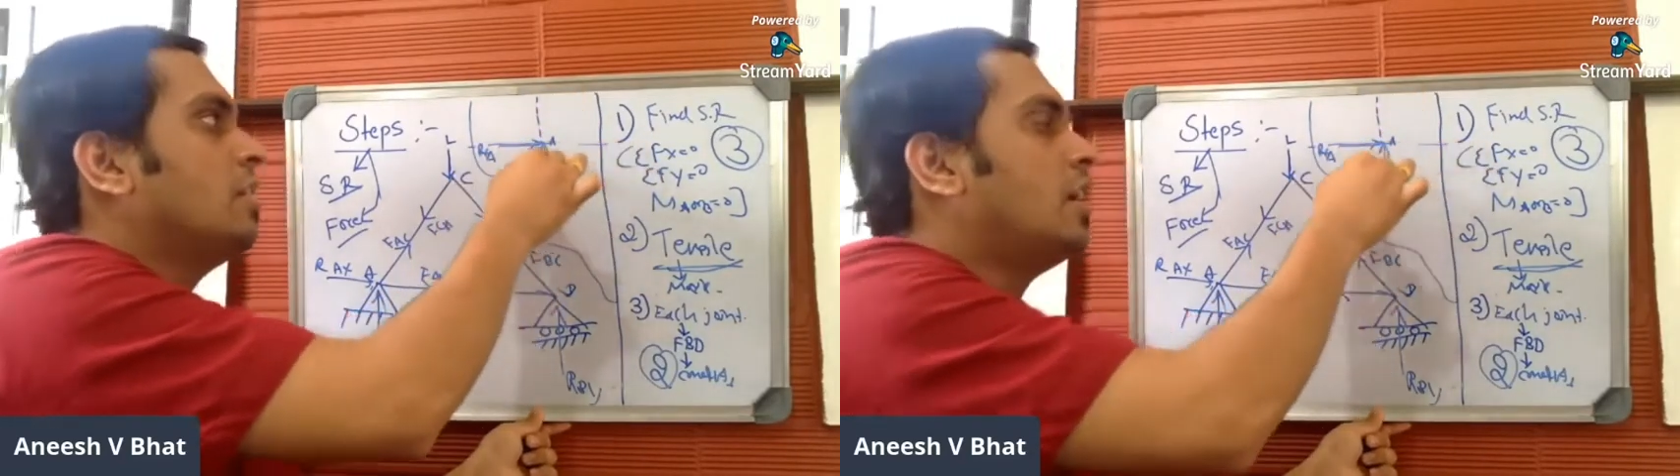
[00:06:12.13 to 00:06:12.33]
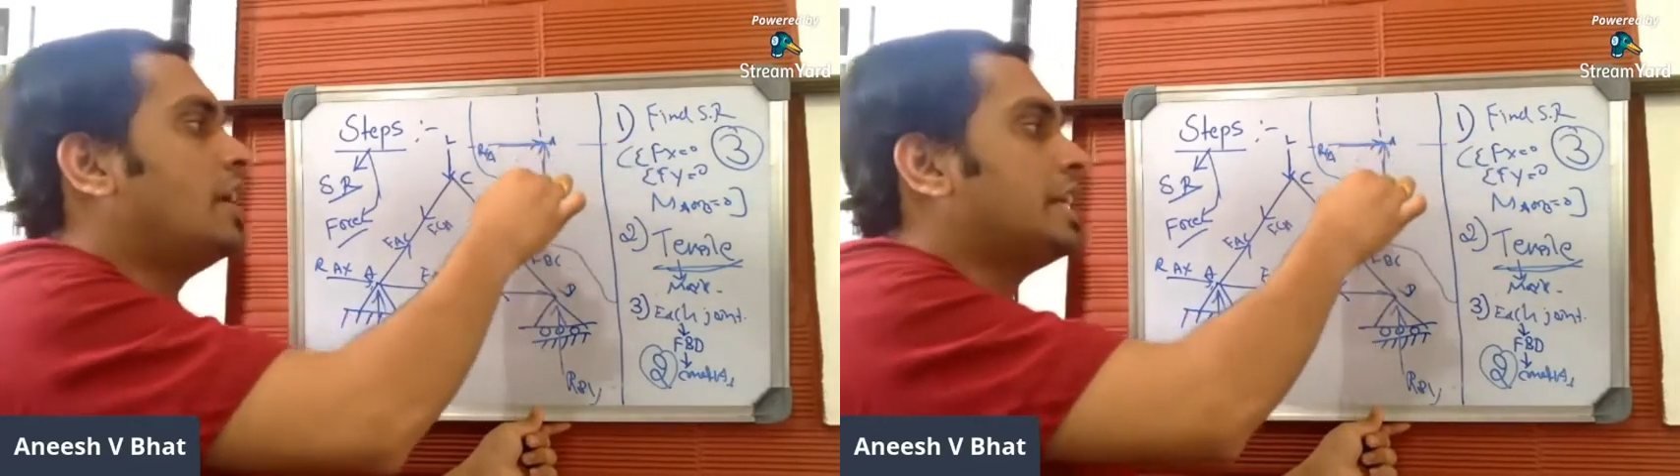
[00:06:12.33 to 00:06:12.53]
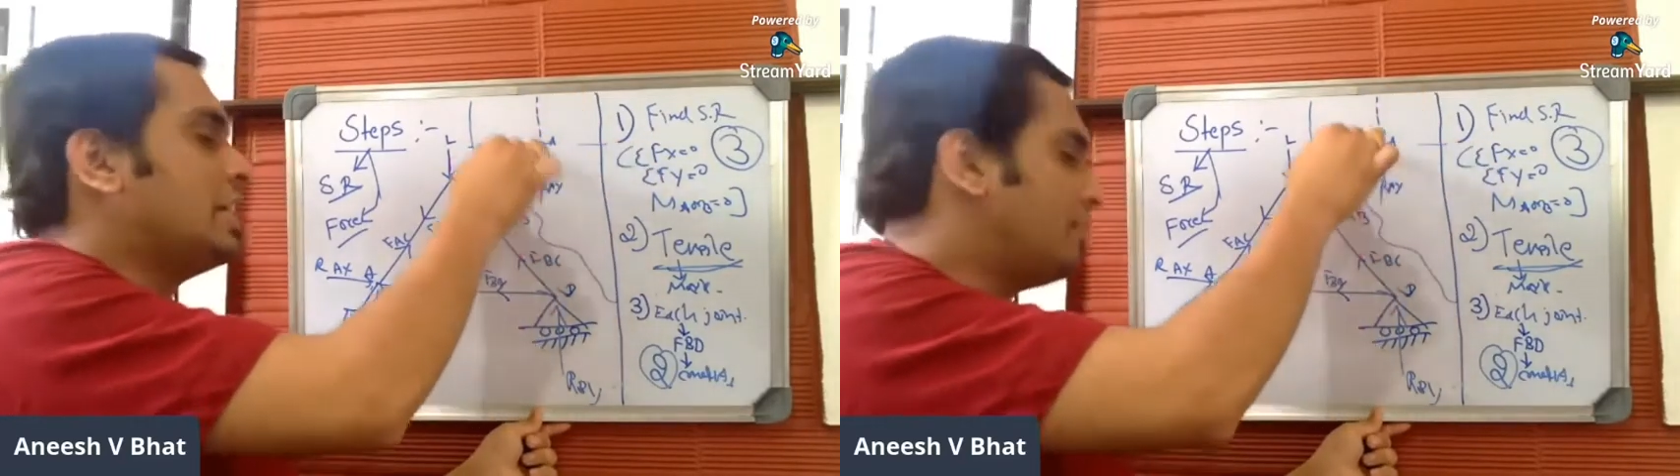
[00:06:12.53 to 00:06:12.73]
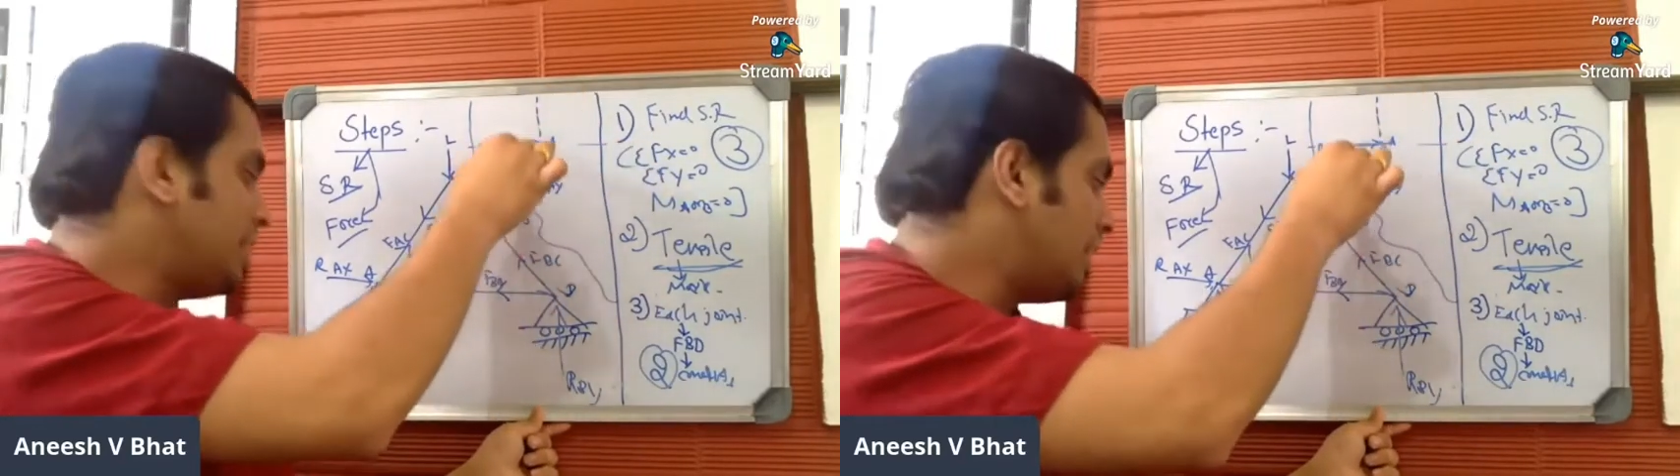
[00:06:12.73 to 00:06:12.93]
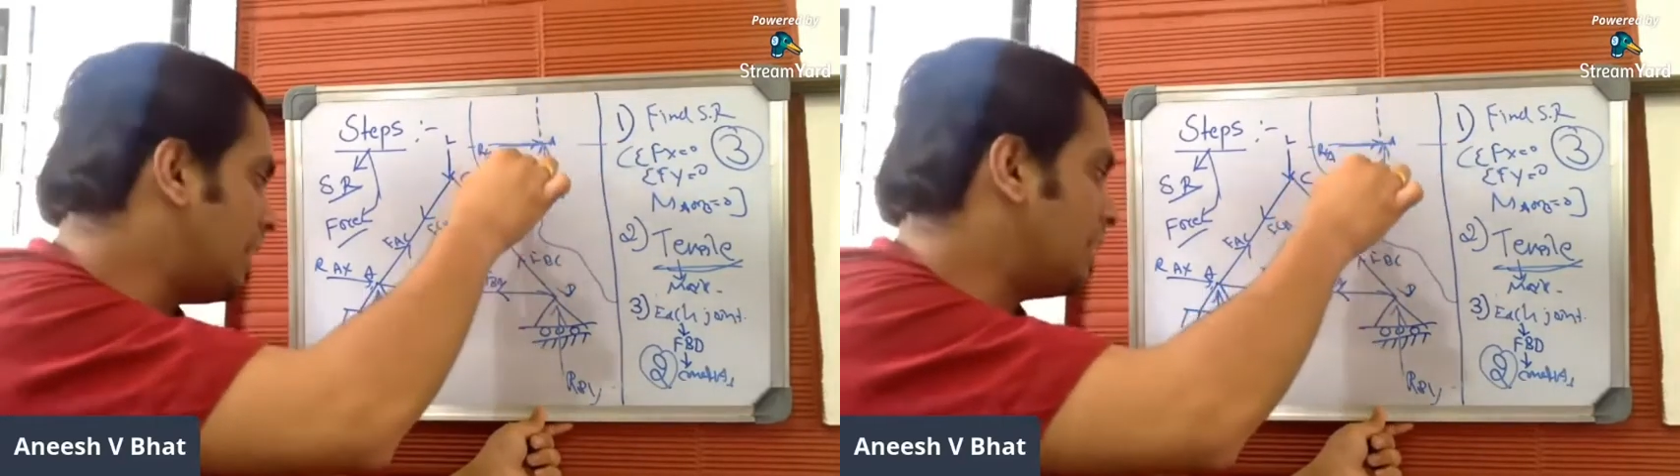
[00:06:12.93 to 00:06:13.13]
R, A,
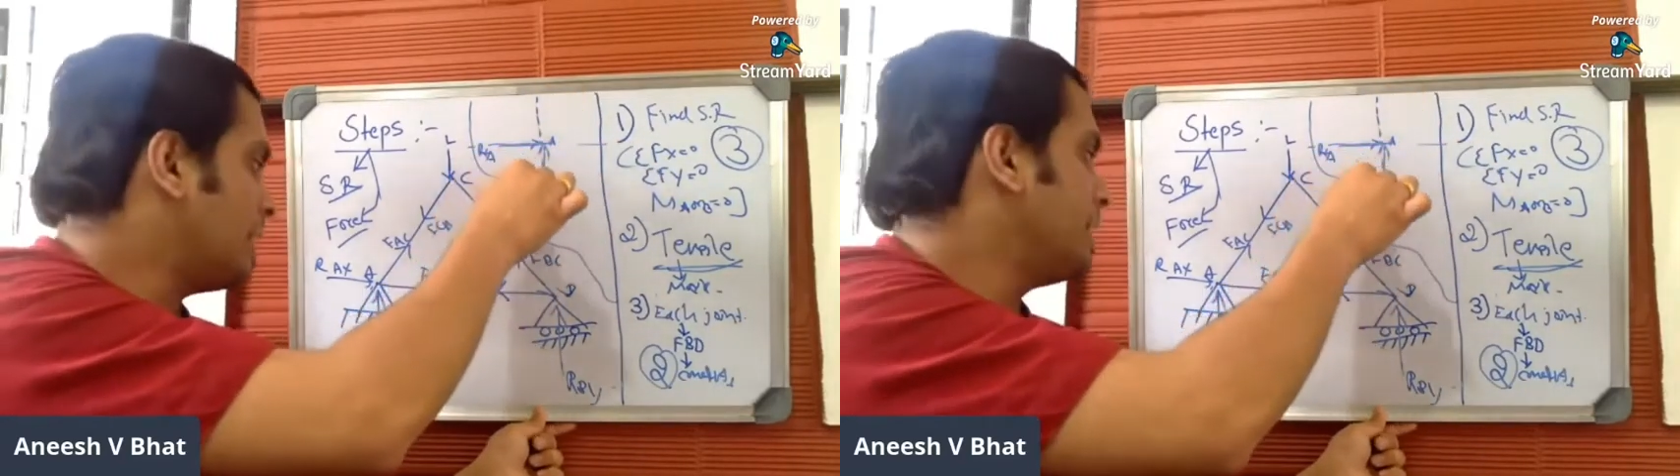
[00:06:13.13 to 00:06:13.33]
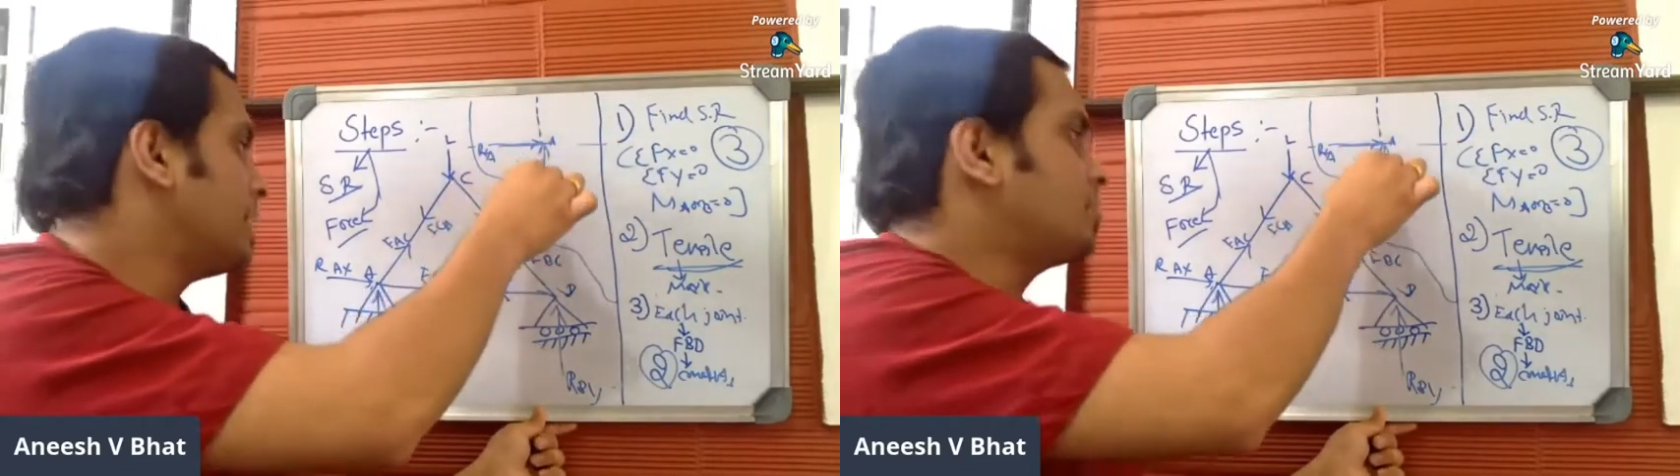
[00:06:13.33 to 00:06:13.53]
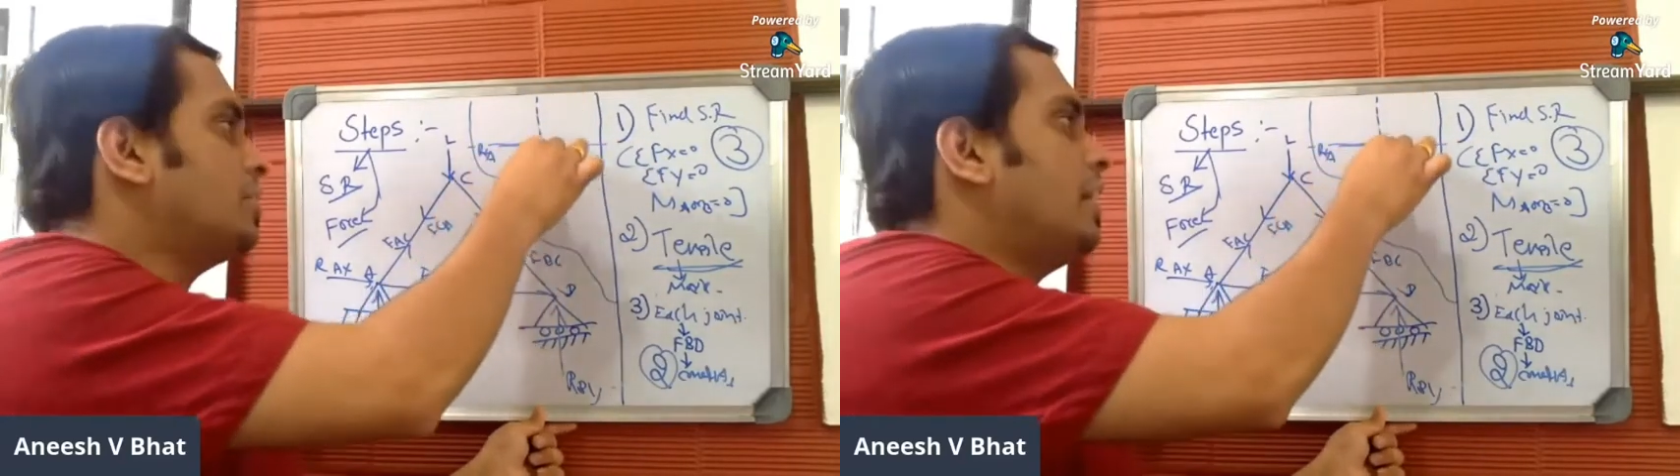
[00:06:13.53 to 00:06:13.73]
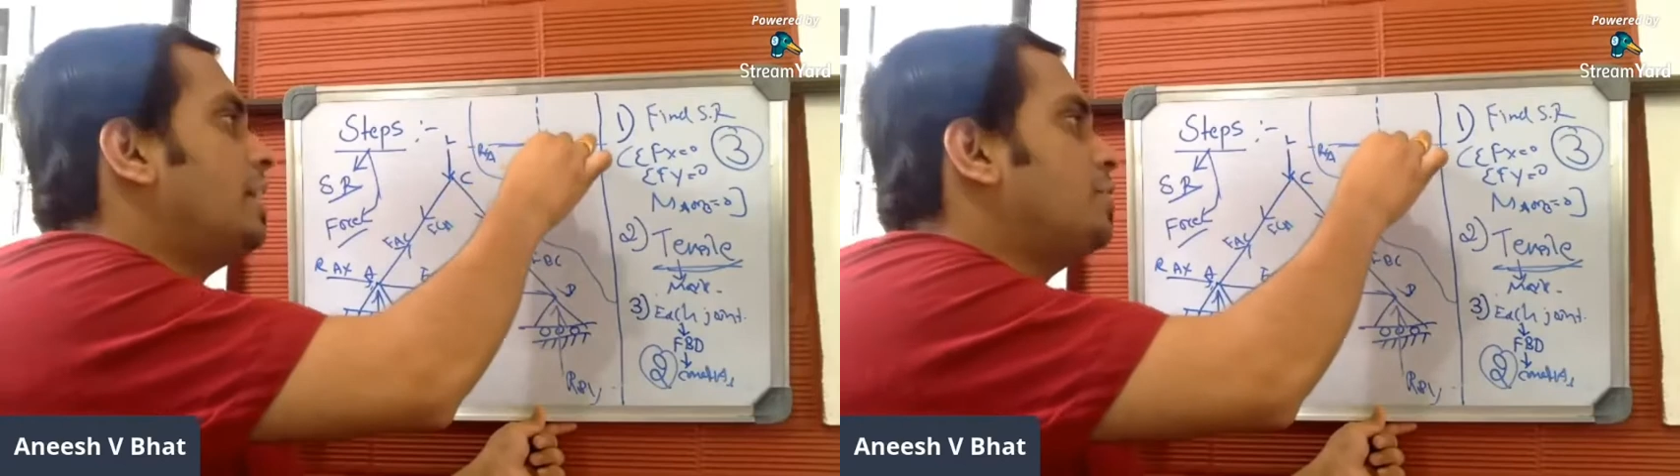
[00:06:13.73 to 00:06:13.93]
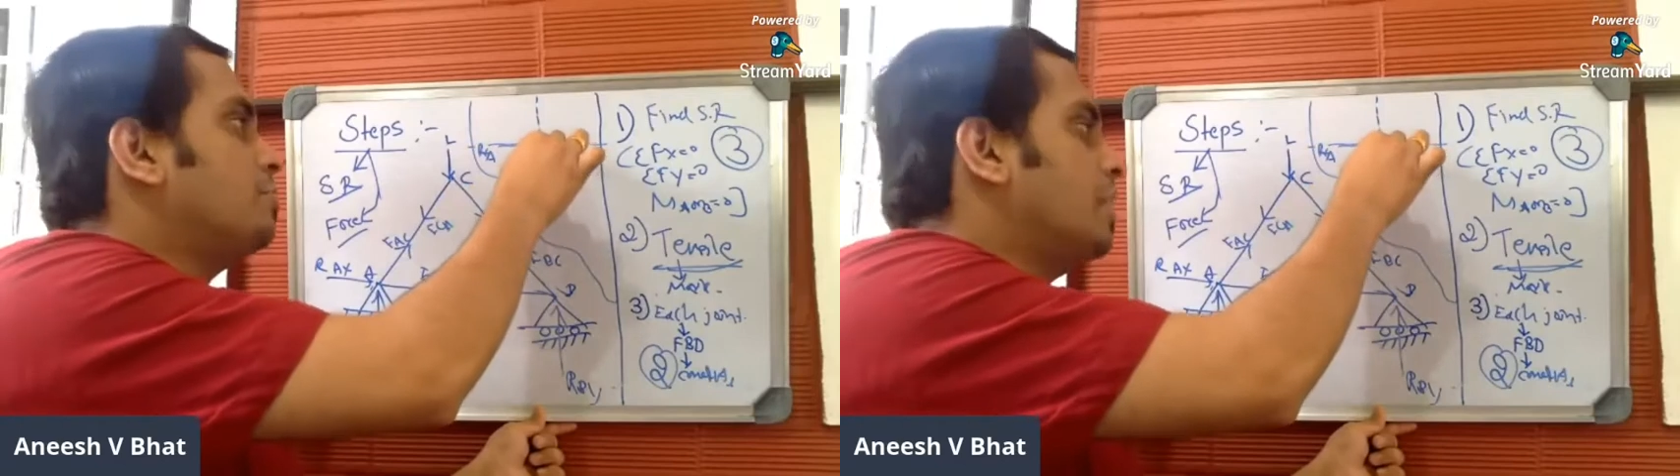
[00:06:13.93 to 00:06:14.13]
Y, R, A, X,
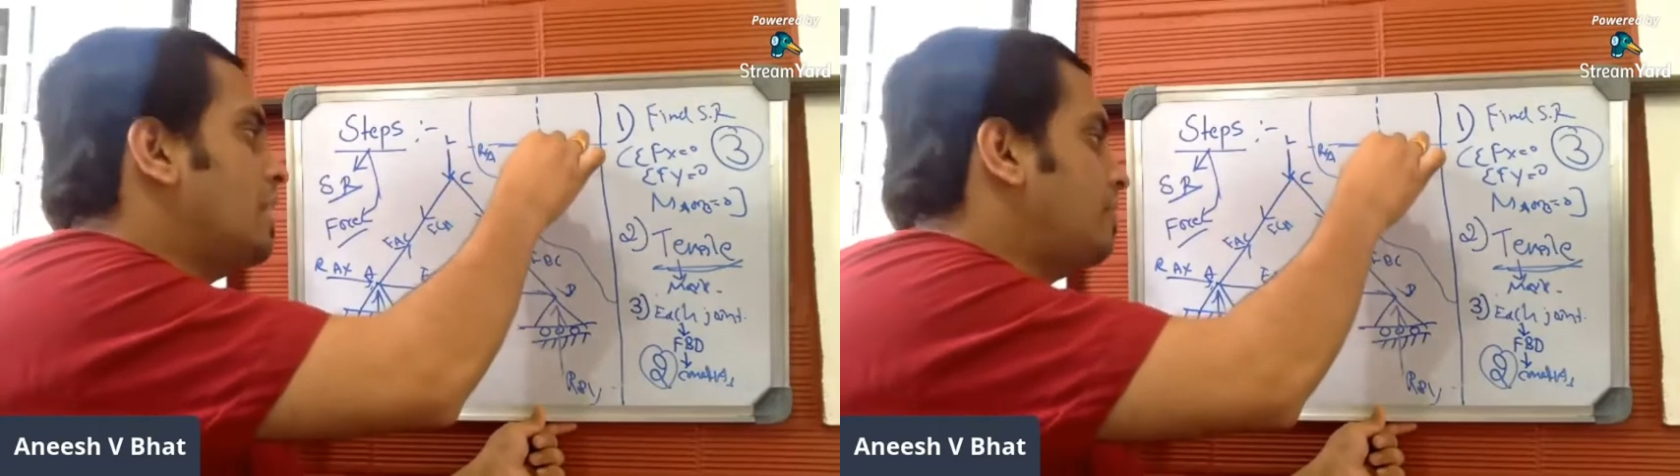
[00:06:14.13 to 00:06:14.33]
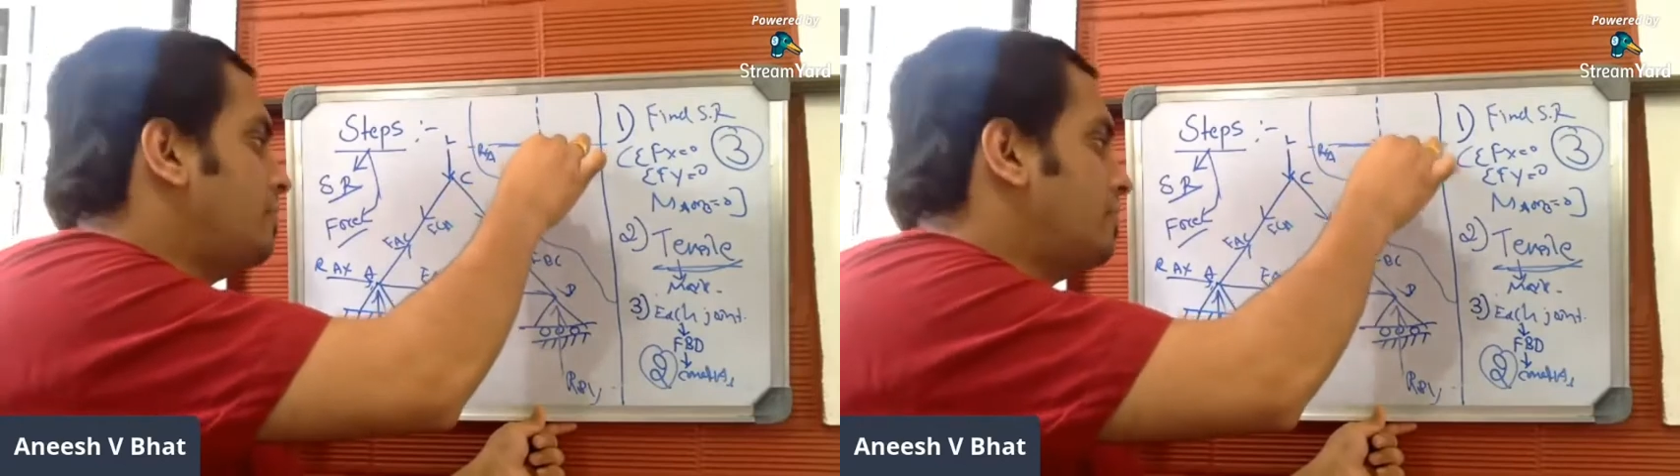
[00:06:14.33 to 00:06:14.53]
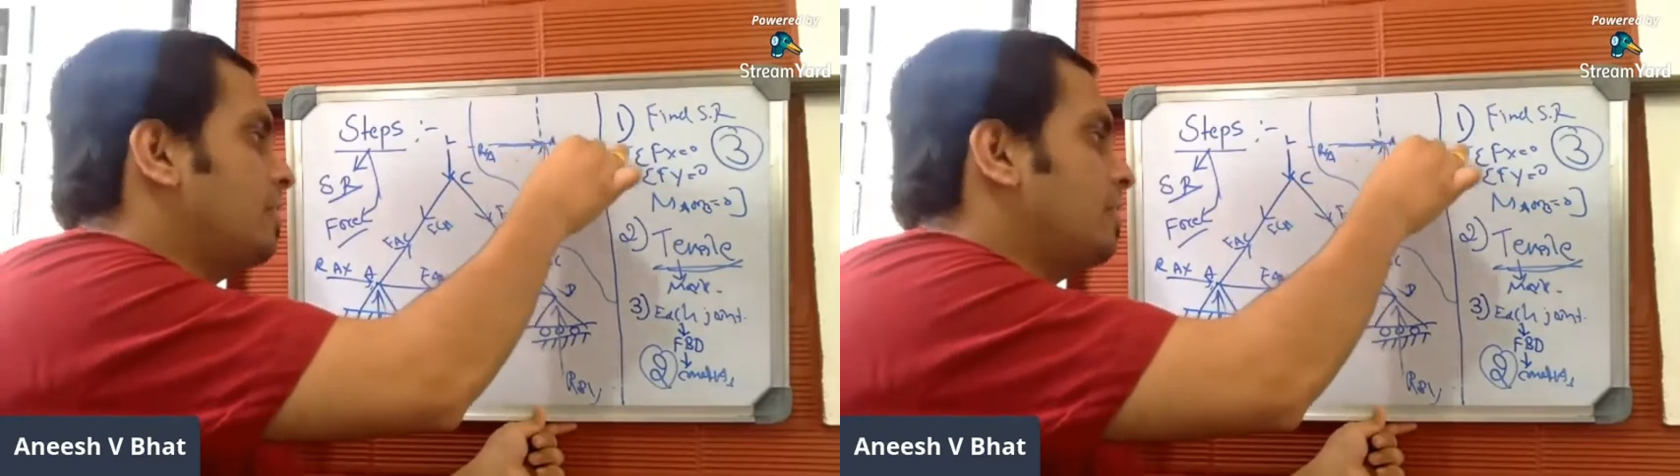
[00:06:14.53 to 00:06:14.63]
and you have